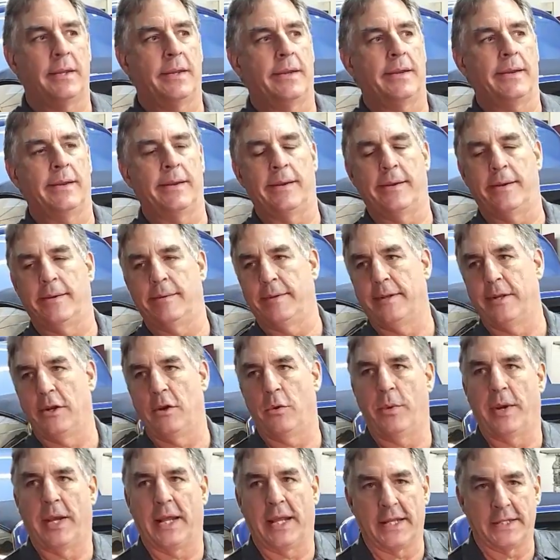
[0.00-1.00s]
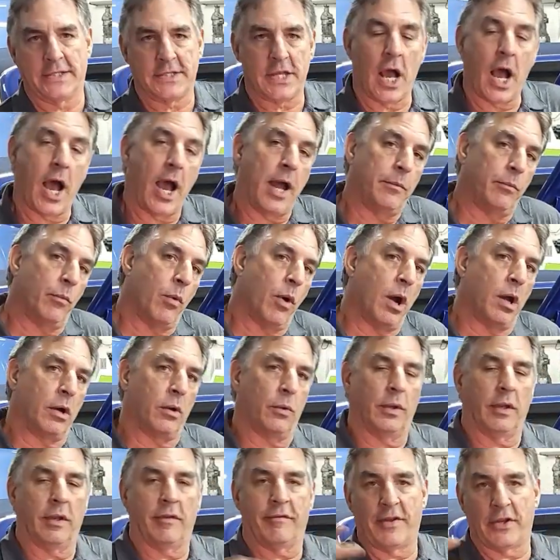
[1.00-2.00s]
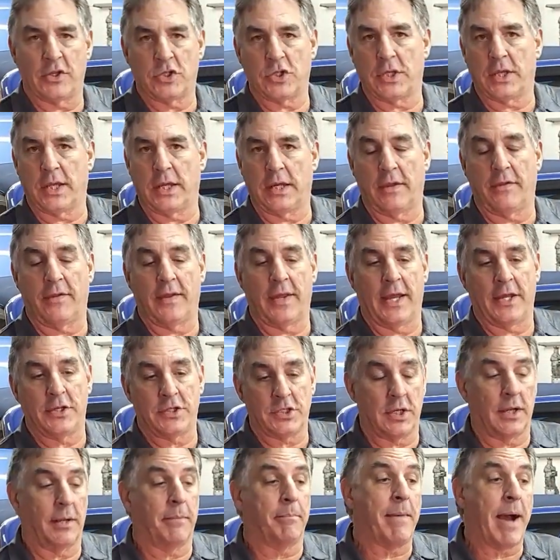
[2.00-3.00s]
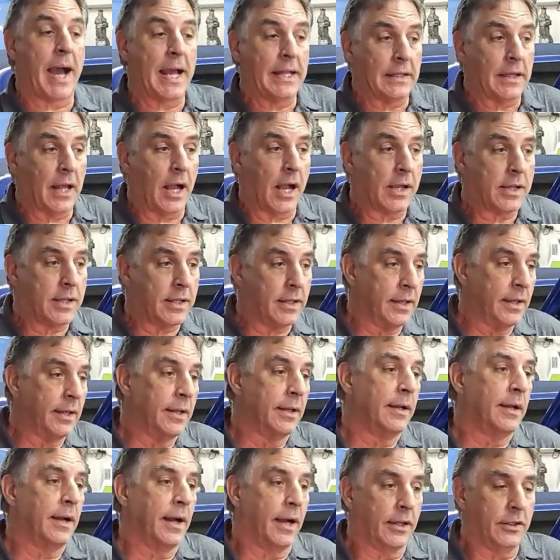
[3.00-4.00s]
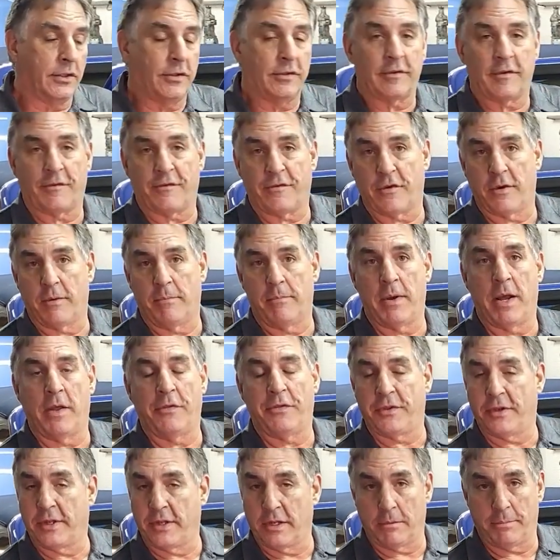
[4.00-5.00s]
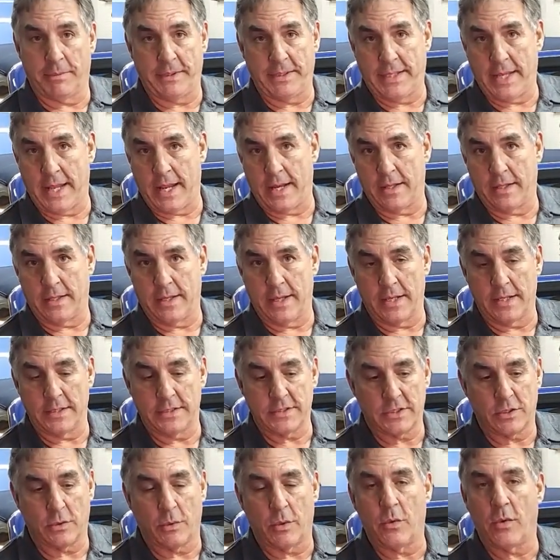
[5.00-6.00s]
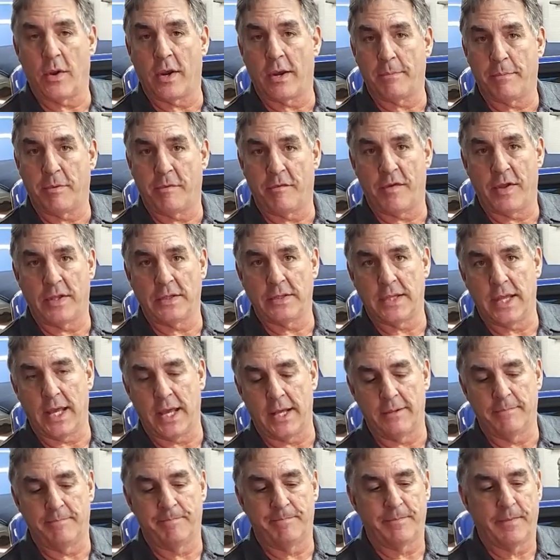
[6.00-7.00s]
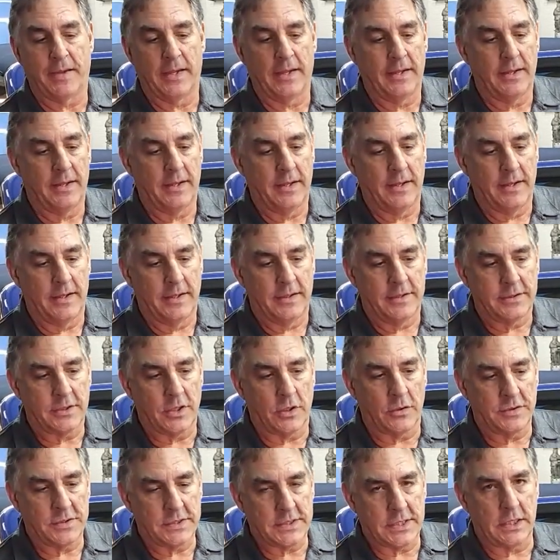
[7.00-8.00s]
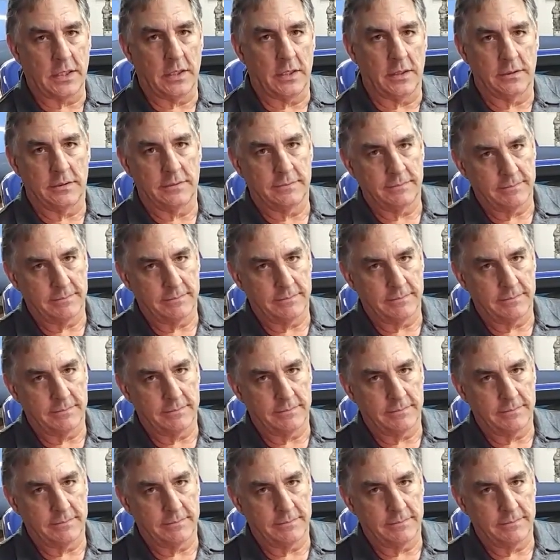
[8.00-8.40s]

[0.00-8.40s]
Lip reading: and when it gets hot, water will eventually get in the engine. And my luck, I'll use it for a month and it'll be dead again. So we want to prevent that. So still,